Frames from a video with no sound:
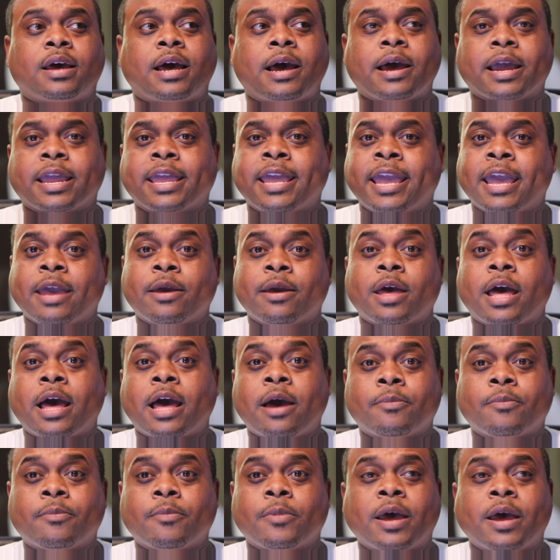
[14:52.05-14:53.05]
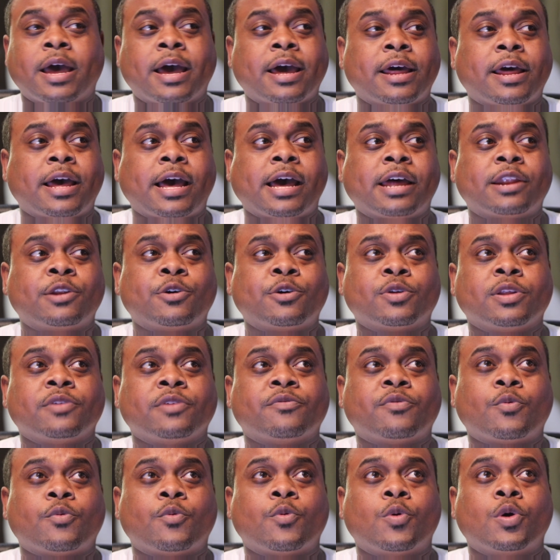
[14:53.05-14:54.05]
I don't
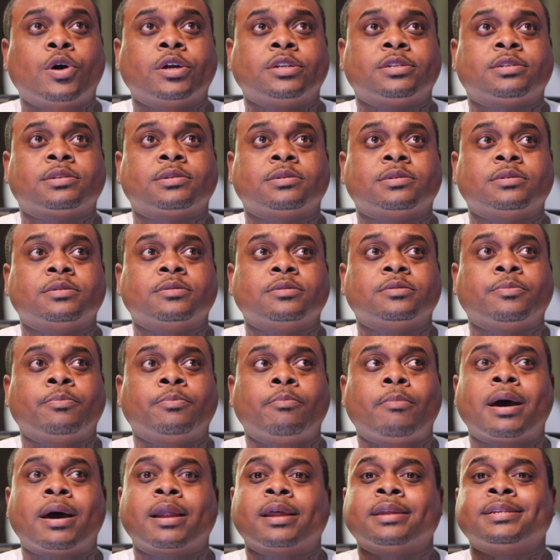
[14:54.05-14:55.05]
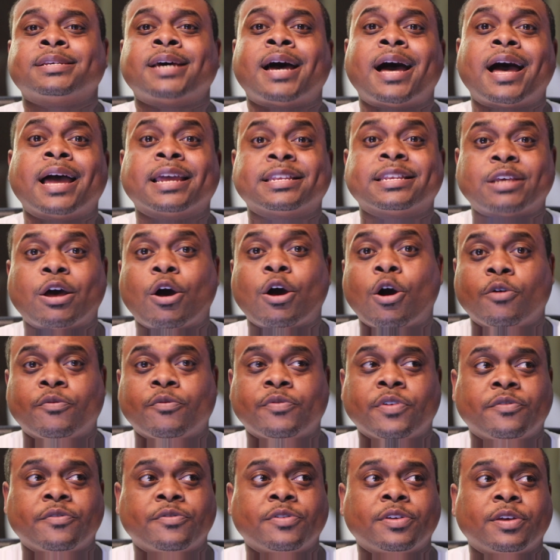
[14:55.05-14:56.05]
even want to monetize
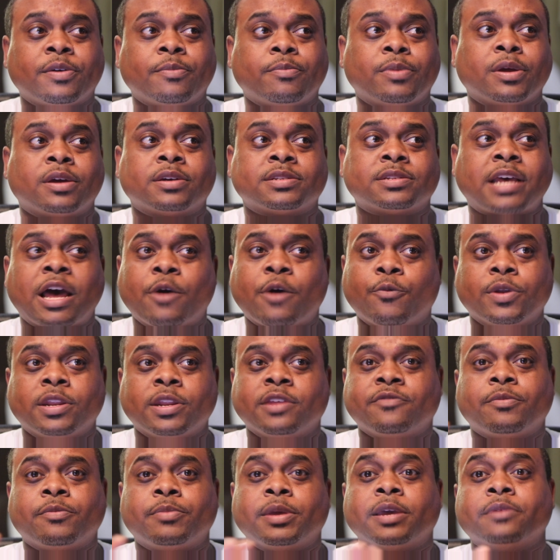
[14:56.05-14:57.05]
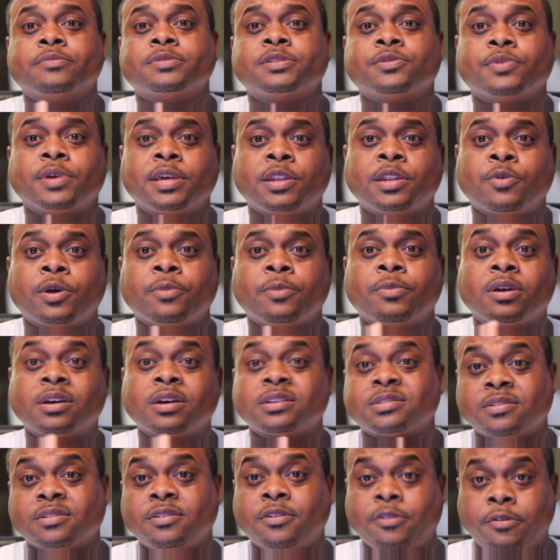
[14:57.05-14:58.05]
off of it because I wouldn't even be able to anyway
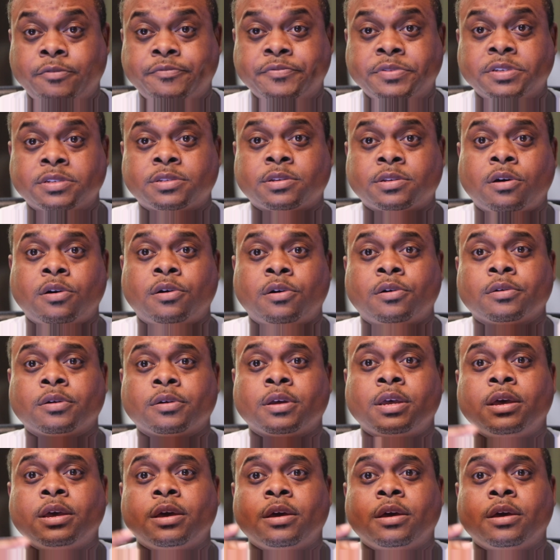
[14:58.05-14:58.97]
because of the song.